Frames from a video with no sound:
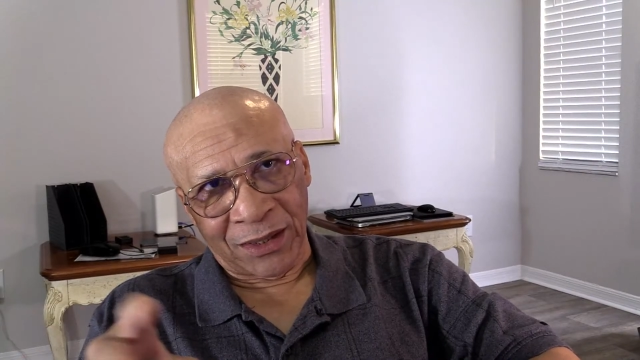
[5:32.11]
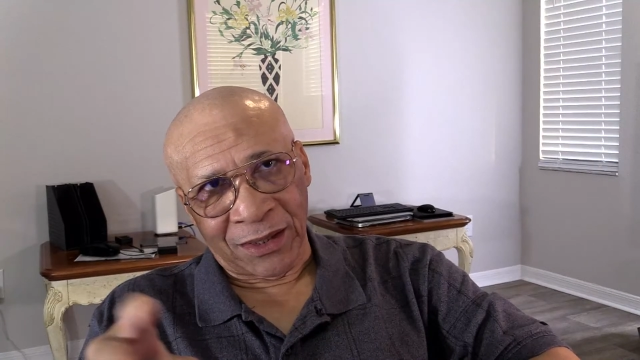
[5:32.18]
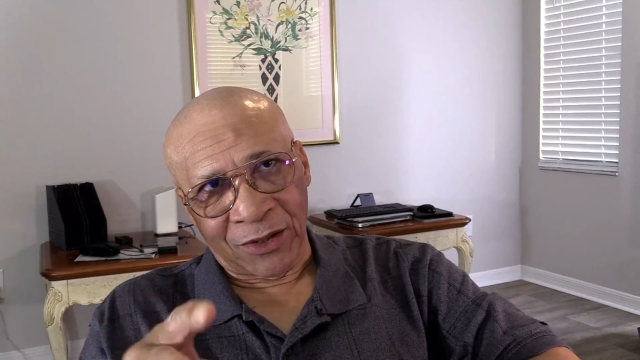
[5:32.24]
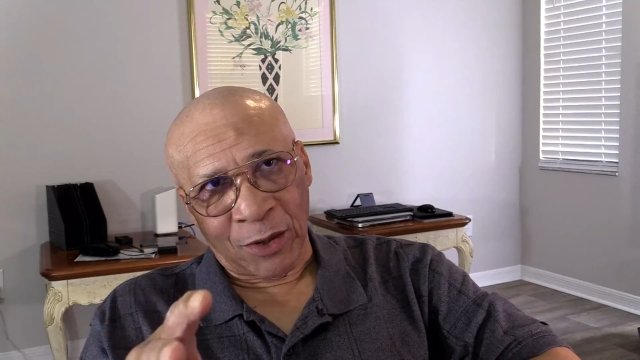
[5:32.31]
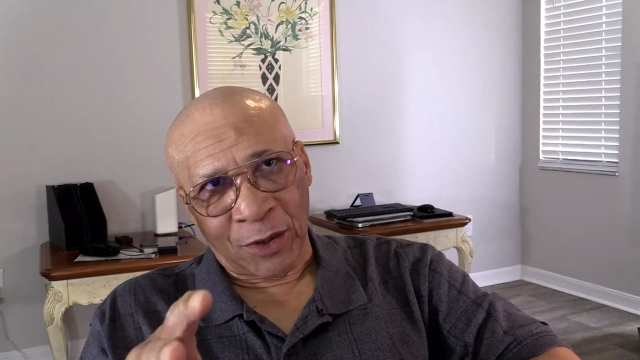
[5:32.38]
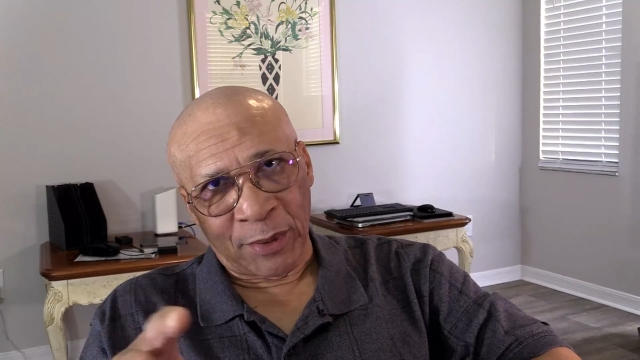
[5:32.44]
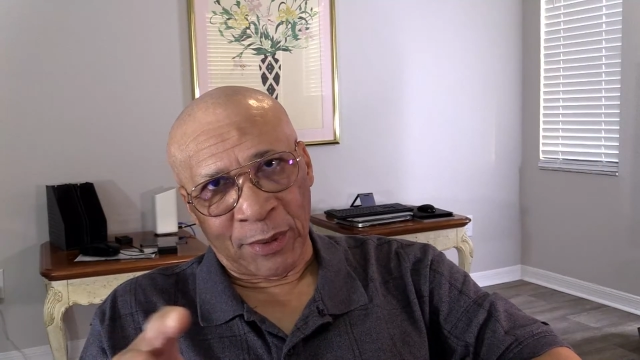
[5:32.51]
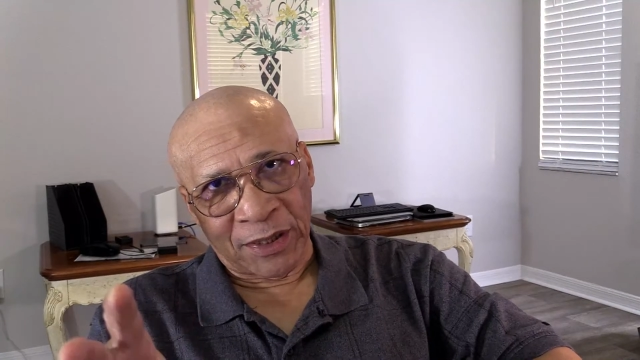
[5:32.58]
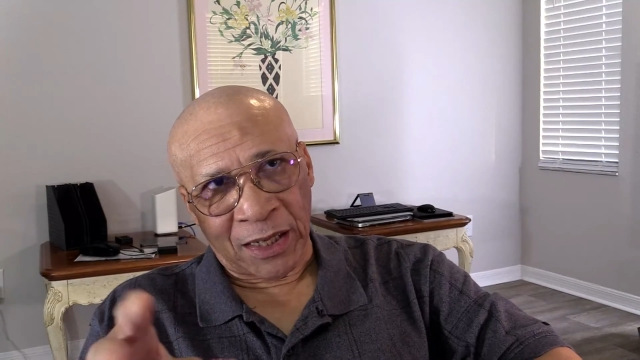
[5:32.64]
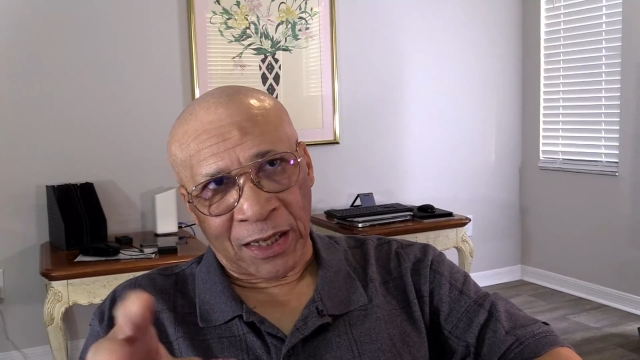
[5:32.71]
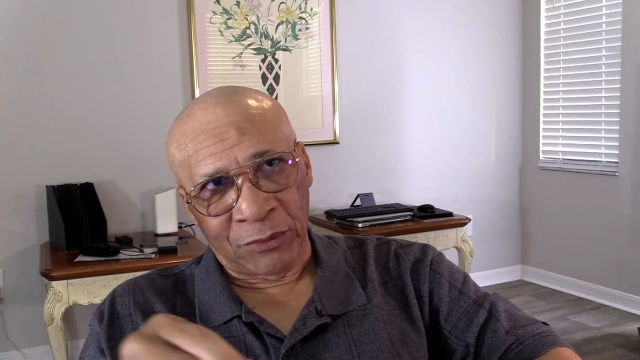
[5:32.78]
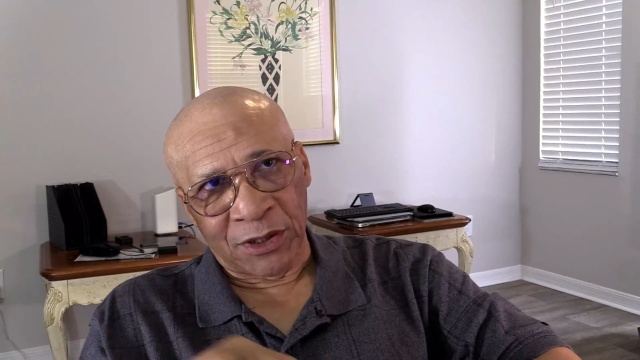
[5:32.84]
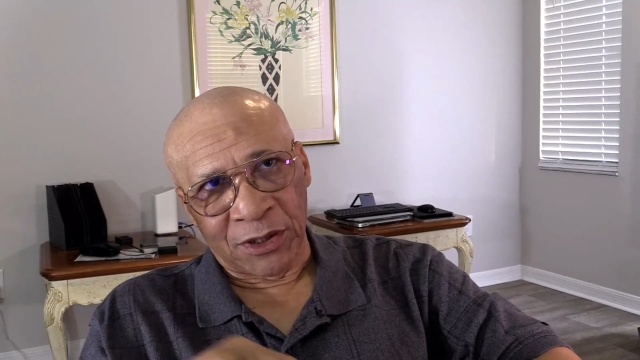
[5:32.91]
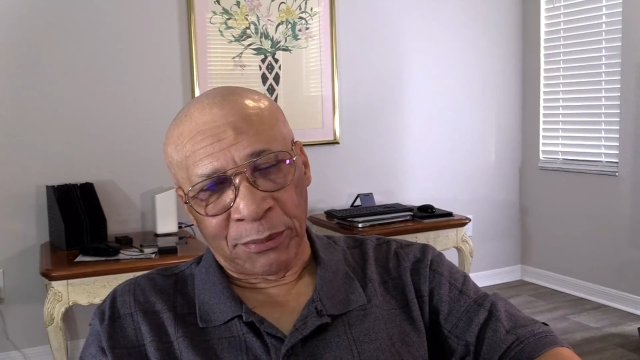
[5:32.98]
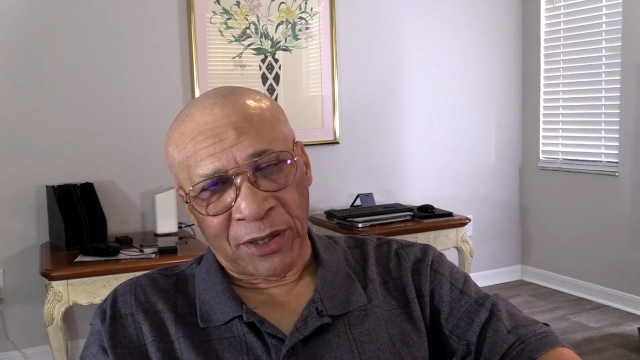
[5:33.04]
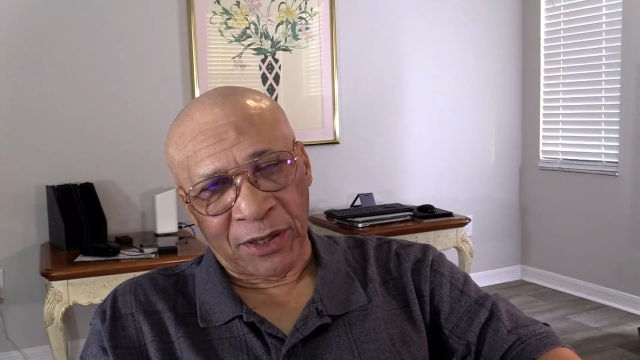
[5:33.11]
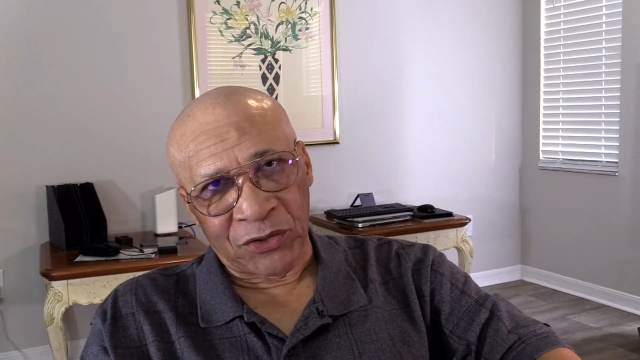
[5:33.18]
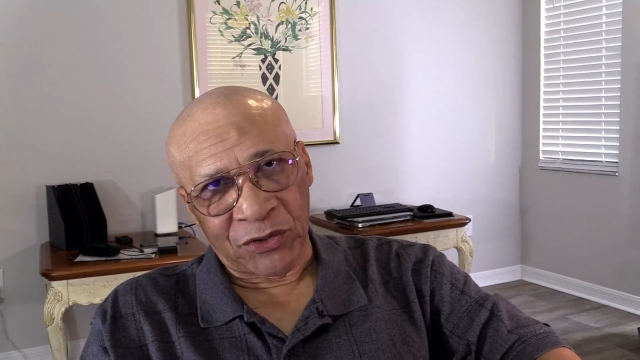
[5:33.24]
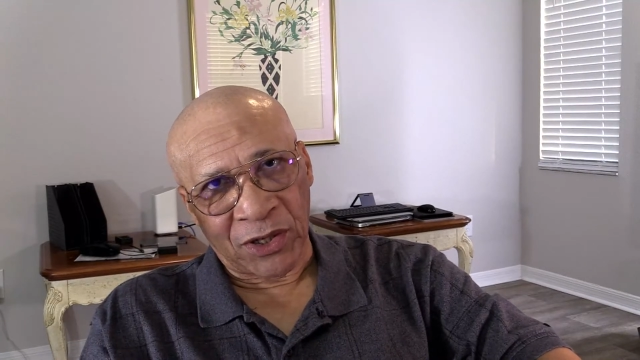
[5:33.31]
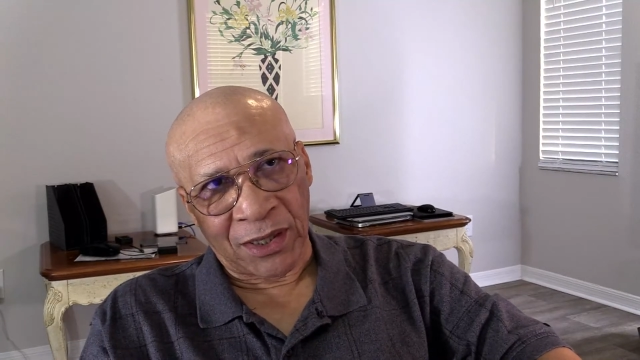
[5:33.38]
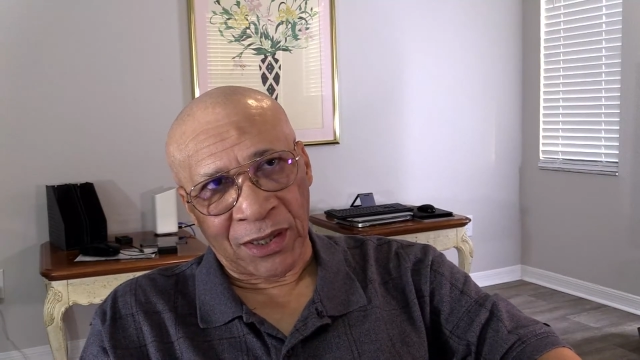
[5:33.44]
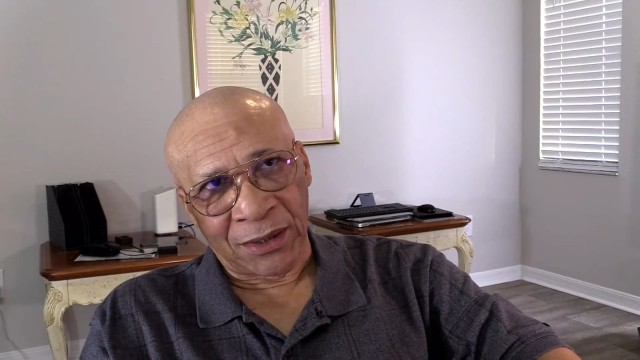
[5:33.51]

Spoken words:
coming down with dementia.